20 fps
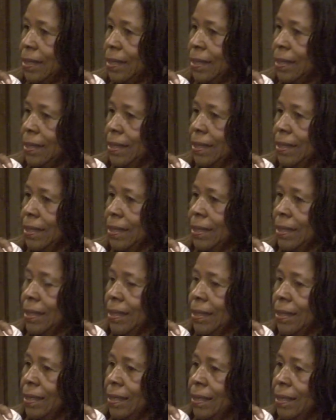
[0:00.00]

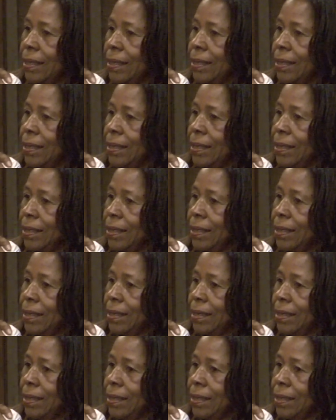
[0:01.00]

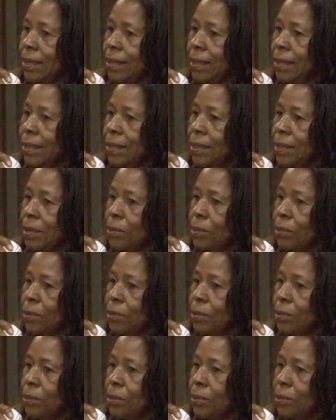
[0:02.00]
No one is speaking in this clip.